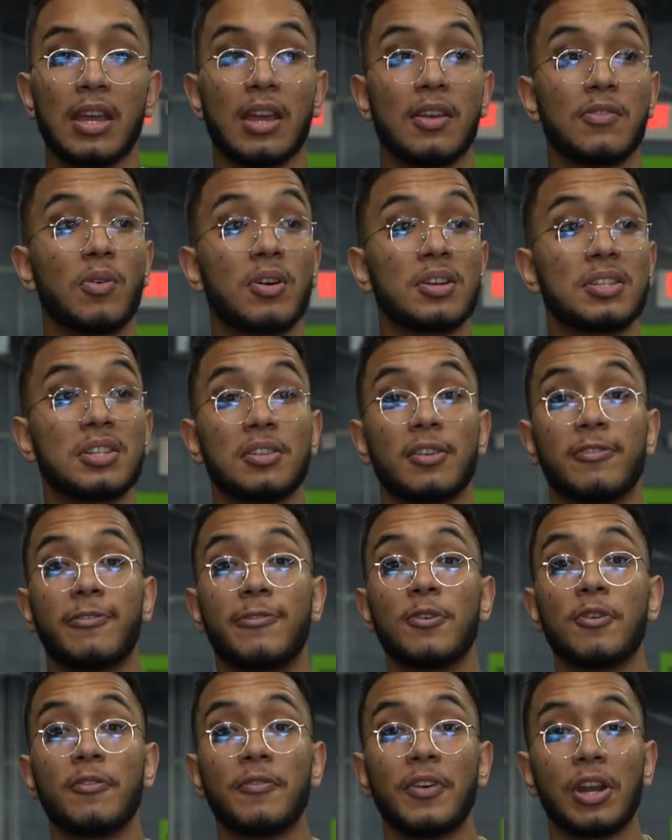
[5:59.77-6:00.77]
If you want to see the
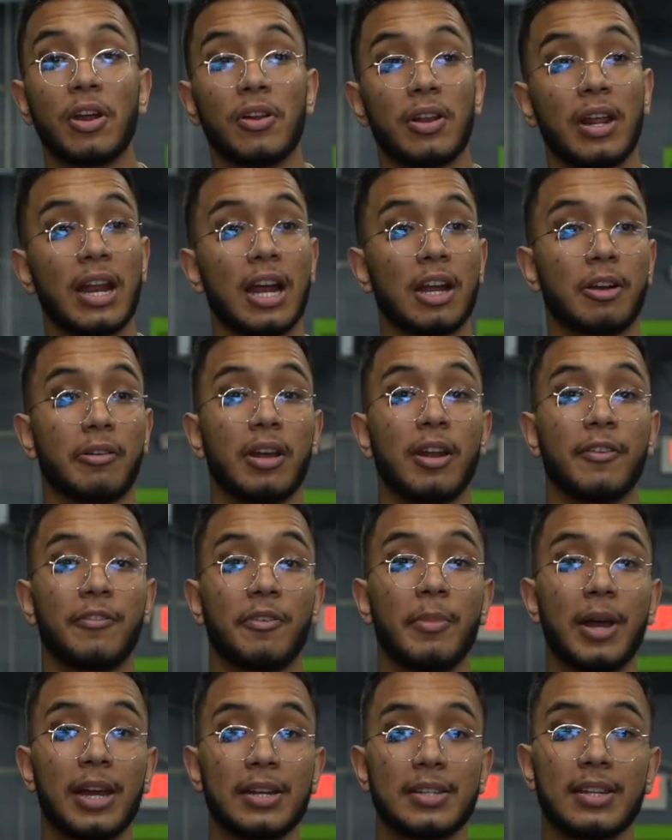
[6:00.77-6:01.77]
full video that I created for
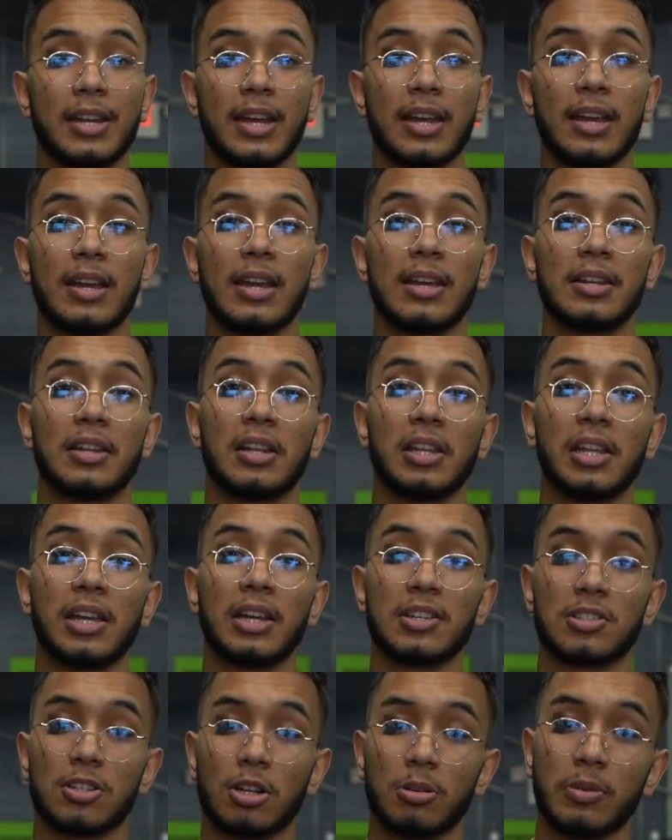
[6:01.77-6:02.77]
Mike today, the
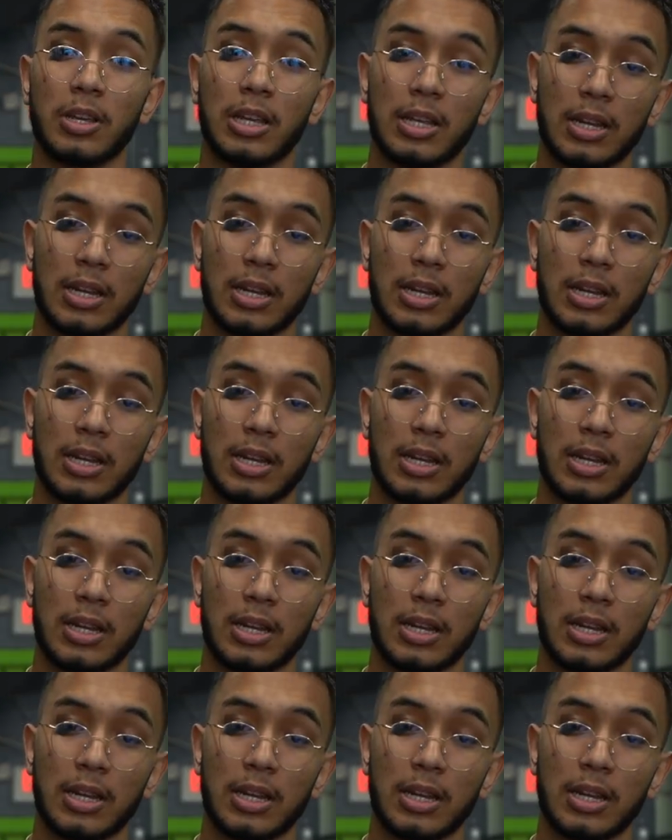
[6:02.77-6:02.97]
link is going to